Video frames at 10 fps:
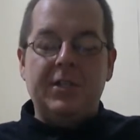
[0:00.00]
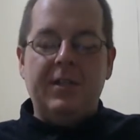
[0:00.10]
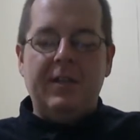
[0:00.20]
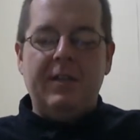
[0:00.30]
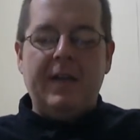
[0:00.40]

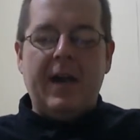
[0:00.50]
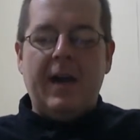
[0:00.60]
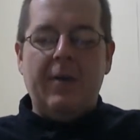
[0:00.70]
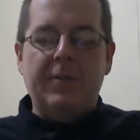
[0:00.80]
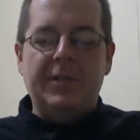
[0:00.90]
Yeah,
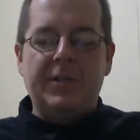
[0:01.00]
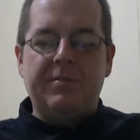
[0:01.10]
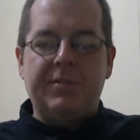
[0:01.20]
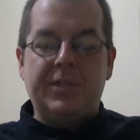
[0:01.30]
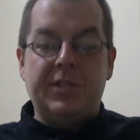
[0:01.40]
I
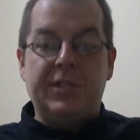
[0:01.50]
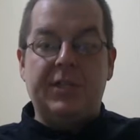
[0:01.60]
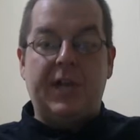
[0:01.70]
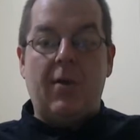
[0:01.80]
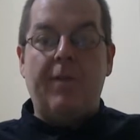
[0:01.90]
was
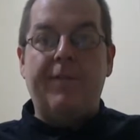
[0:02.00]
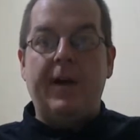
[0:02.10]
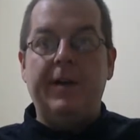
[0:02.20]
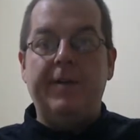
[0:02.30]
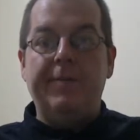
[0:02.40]

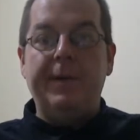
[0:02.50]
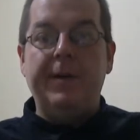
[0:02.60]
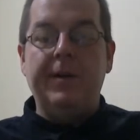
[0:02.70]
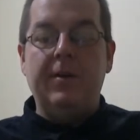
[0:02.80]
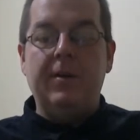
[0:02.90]
terrified of
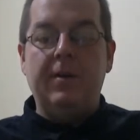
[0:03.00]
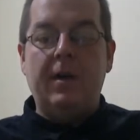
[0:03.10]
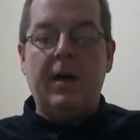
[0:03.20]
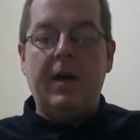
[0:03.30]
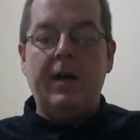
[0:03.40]
meeting her.
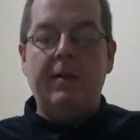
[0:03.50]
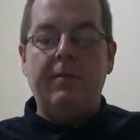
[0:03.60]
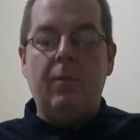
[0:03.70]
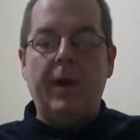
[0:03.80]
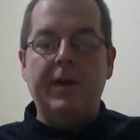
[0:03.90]

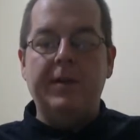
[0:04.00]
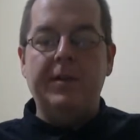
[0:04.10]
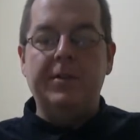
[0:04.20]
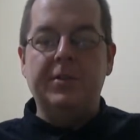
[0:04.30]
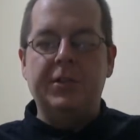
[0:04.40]
I waited
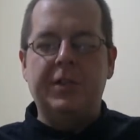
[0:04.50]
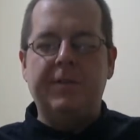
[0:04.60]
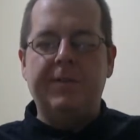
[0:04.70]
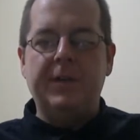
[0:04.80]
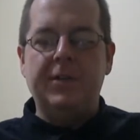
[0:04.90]
until she had
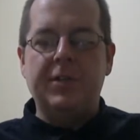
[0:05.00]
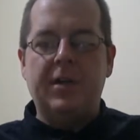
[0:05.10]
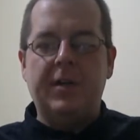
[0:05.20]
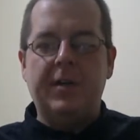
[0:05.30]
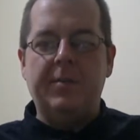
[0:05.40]
finished
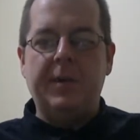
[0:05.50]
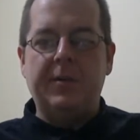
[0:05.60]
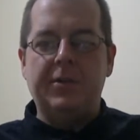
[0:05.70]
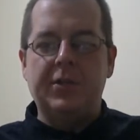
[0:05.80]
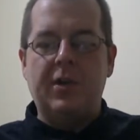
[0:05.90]
talking to
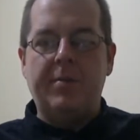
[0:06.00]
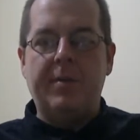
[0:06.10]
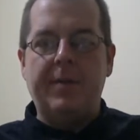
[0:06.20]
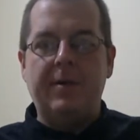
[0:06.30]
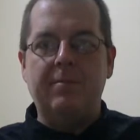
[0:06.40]
Michael Sharp
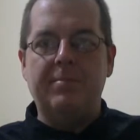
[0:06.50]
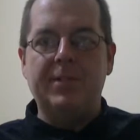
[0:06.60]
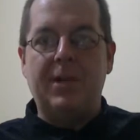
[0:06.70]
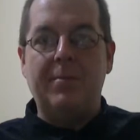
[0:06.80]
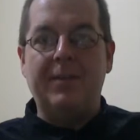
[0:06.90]
about
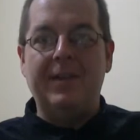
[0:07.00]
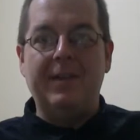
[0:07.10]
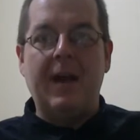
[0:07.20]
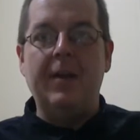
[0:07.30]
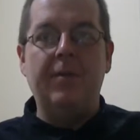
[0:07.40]

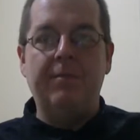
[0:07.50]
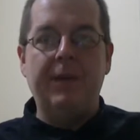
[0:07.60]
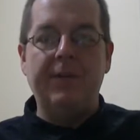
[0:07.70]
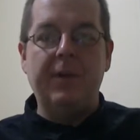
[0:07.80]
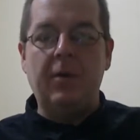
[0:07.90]
something. I don't
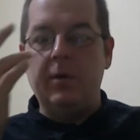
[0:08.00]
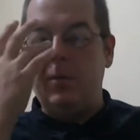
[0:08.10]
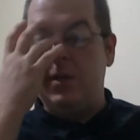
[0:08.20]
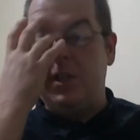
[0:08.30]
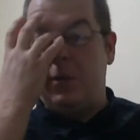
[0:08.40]
even know what it
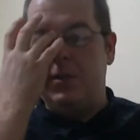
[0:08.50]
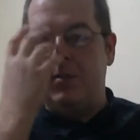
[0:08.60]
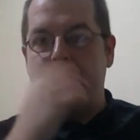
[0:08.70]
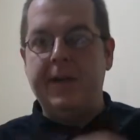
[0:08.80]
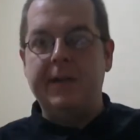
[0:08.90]
was. I
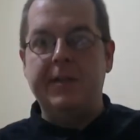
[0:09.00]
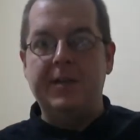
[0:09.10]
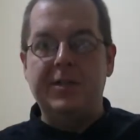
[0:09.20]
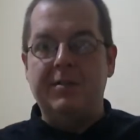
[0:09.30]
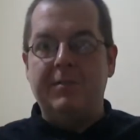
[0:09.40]
wasn't paying
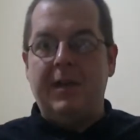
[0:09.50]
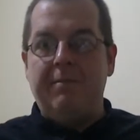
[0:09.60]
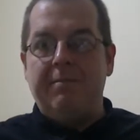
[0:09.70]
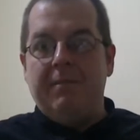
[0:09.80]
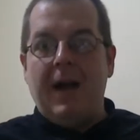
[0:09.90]
attention.
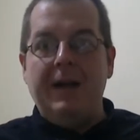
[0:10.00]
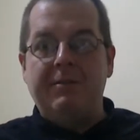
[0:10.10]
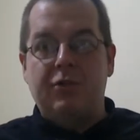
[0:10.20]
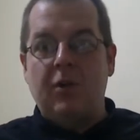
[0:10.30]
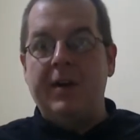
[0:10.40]
I
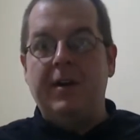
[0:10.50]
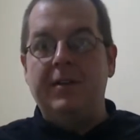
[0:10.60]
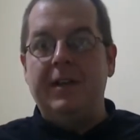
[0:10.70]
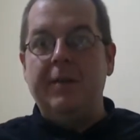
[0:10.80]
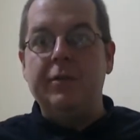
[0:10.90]
try
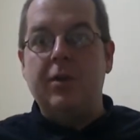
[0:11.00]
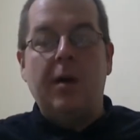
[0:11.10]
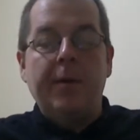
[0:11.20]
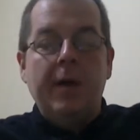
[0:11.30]
not to eavesdrop.